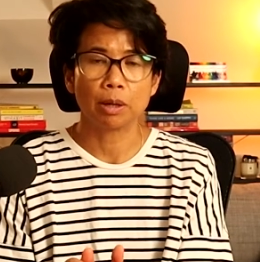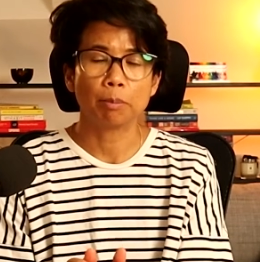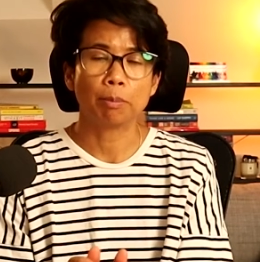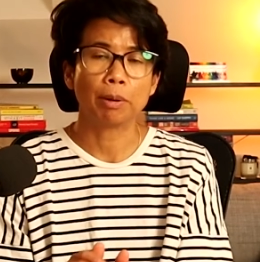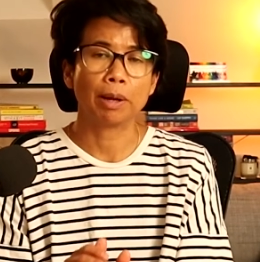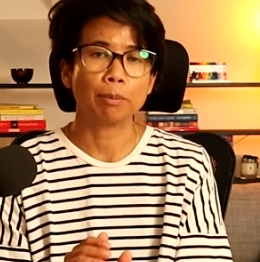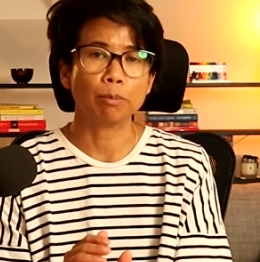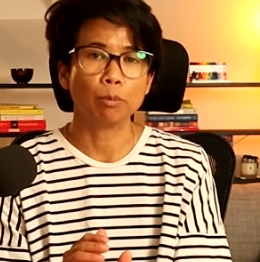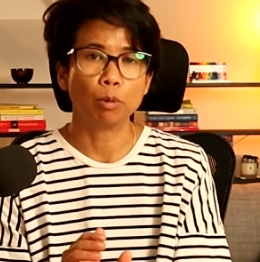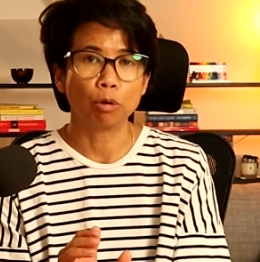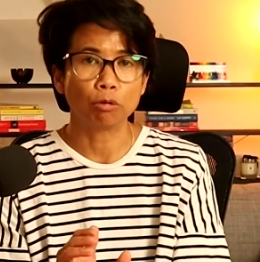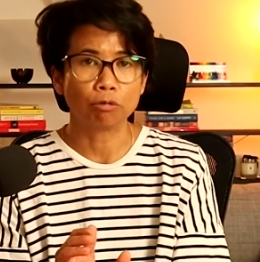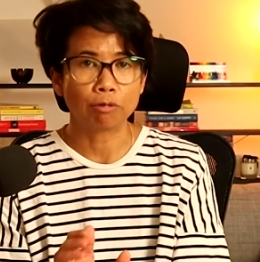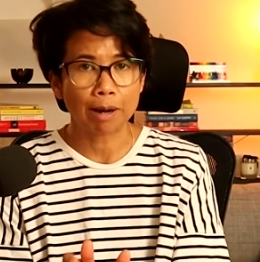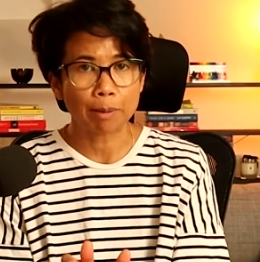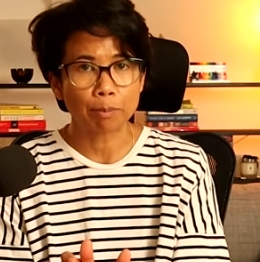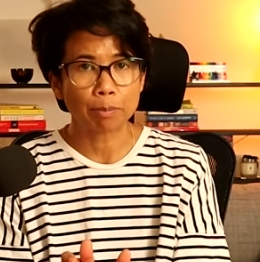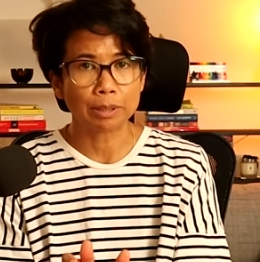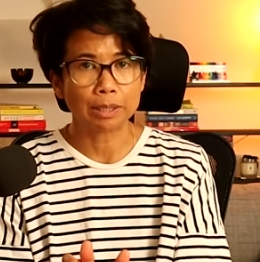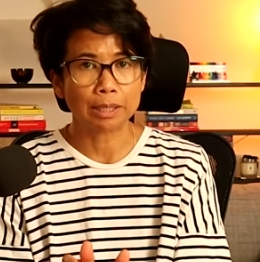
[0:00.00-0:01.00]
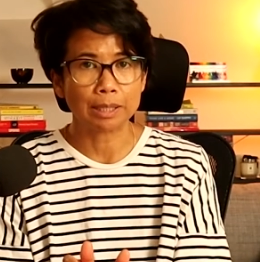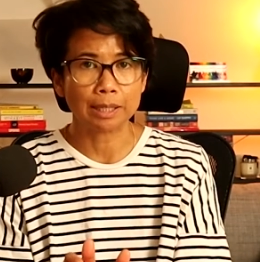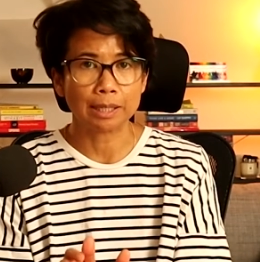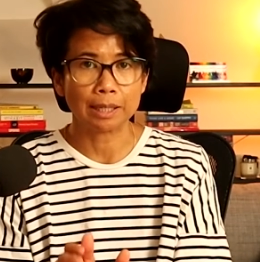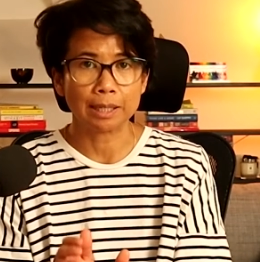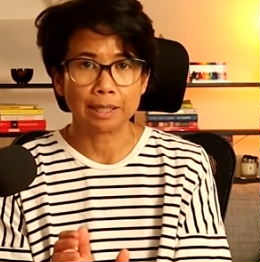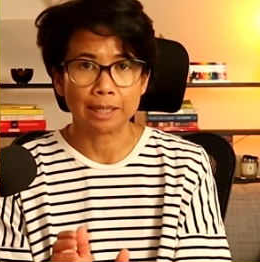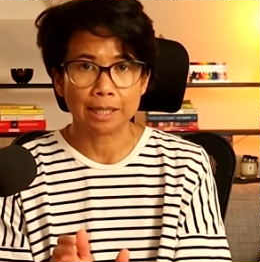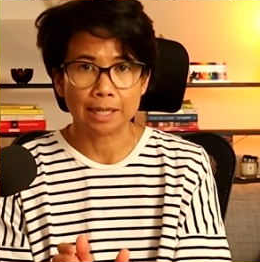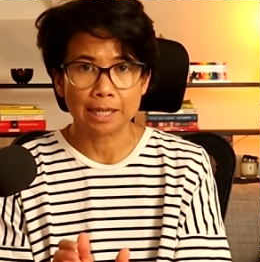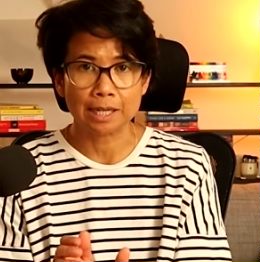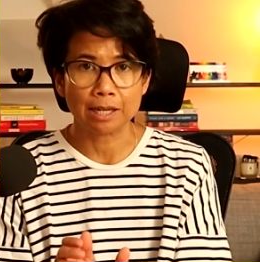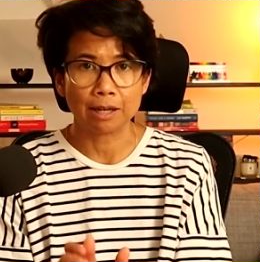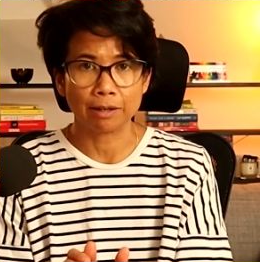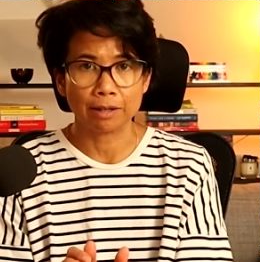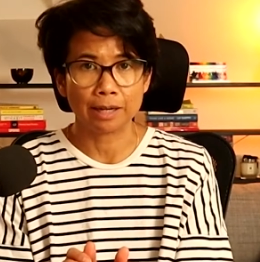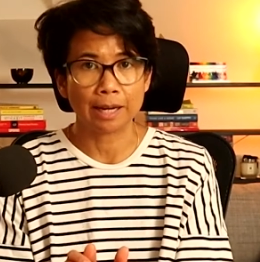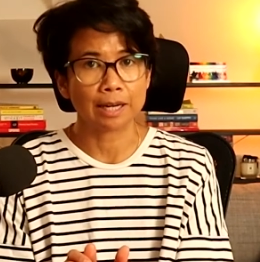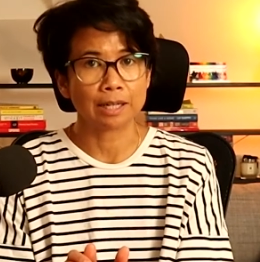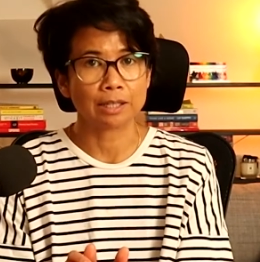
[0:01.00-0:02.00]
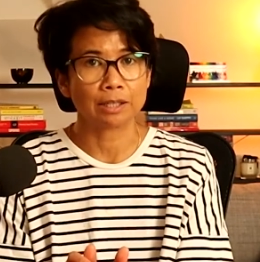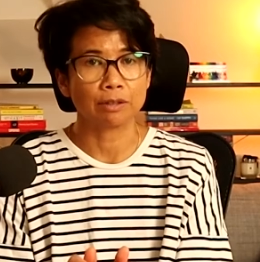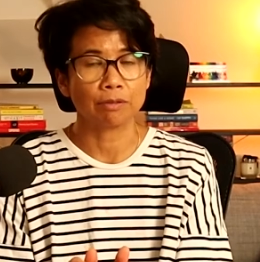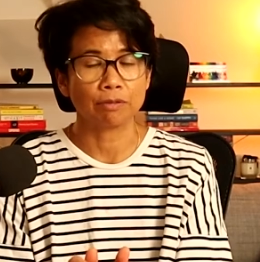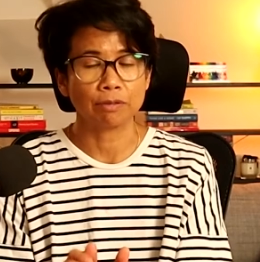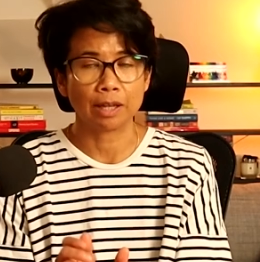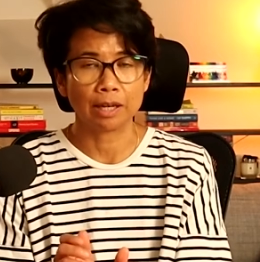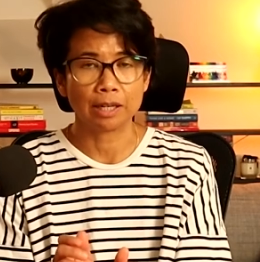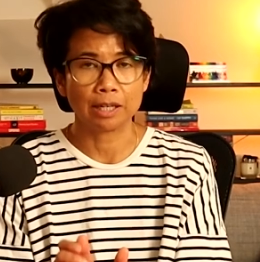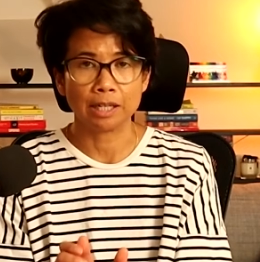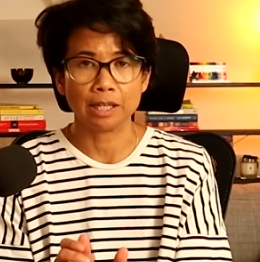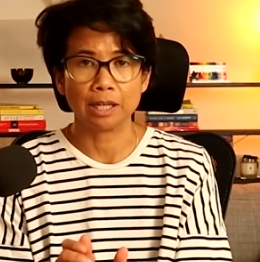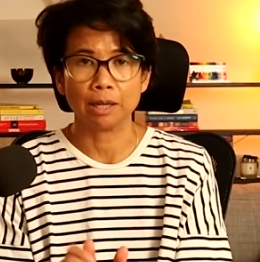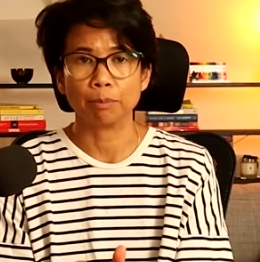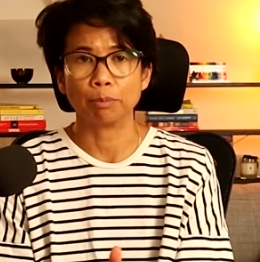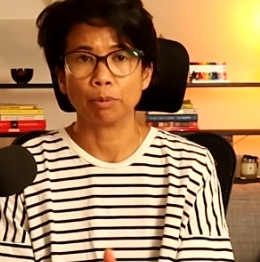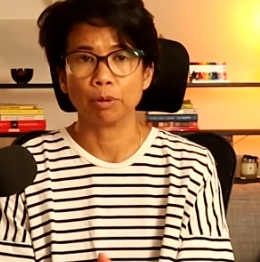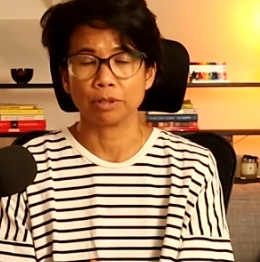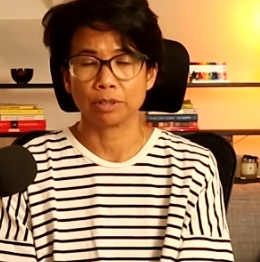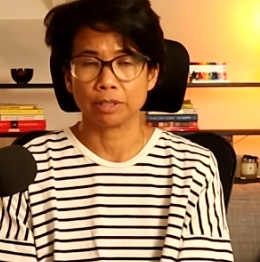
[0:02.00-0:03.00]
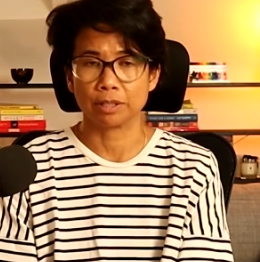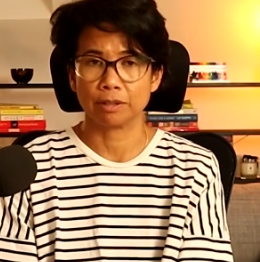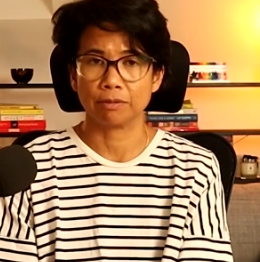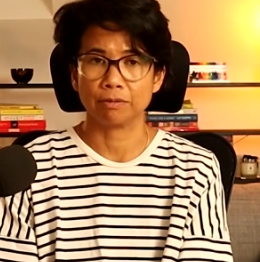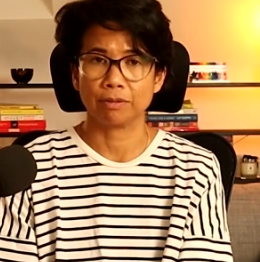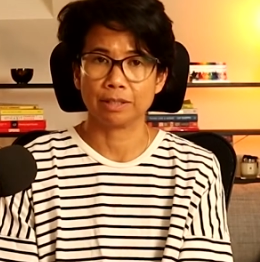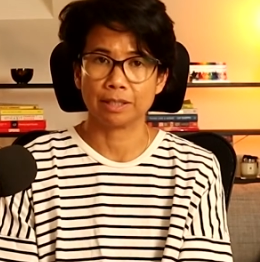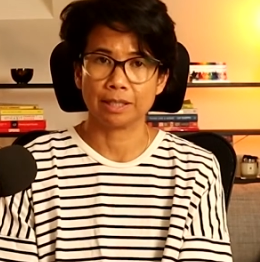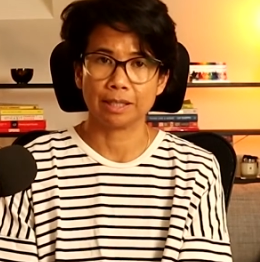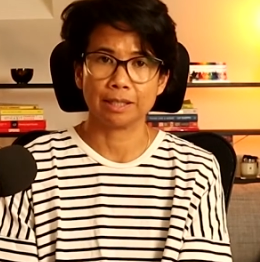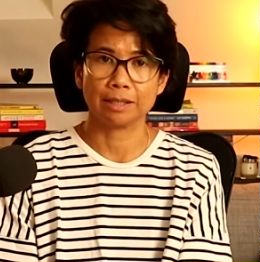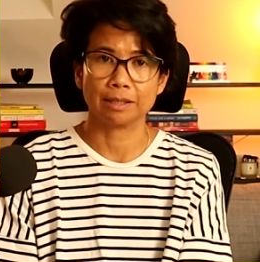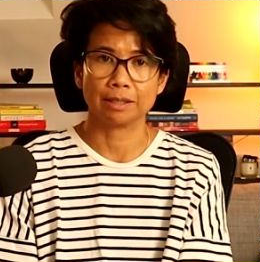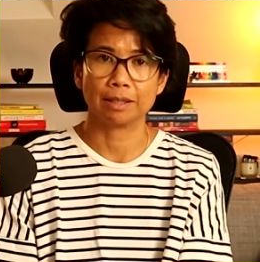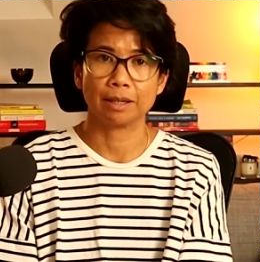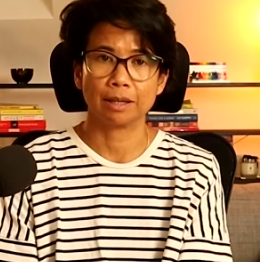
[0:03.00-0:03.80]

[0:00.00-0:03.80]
but more rapidly in ER-negative than ER-positive disease.